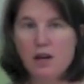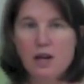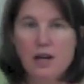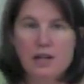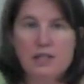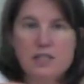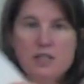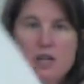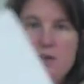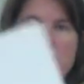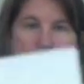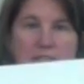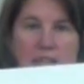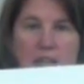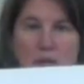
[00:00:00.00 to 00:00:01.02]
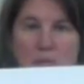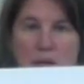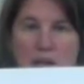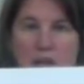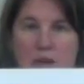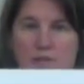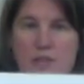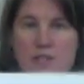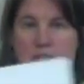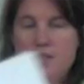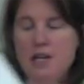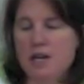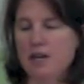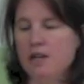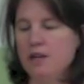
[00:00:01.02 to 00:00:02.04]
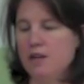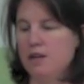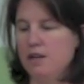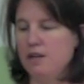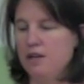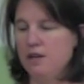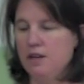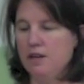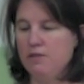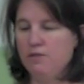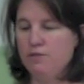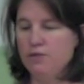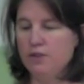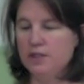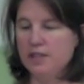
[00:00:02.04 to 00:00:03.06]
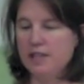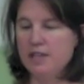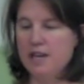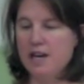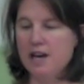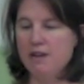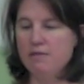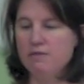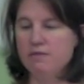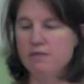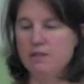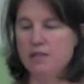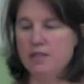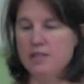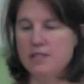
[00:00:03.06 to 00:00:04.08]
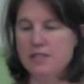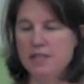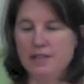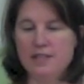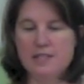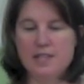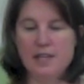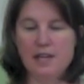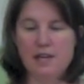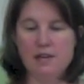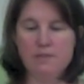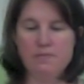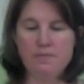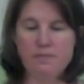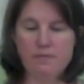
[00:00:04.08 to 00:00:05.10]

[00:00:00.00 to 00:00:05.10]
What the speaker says: I'm going to start by taking my cover stock and folding it in half as neatly as I can,